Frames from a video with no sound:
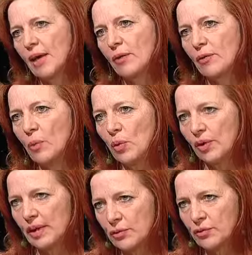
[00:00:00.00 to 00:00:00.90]
are of
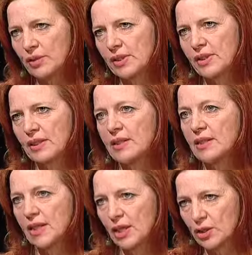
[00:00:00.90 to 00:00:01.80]
more interest
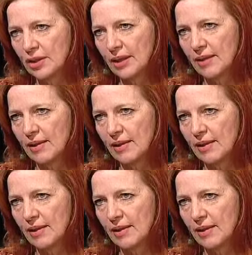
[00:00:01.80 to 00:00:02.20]
internationally,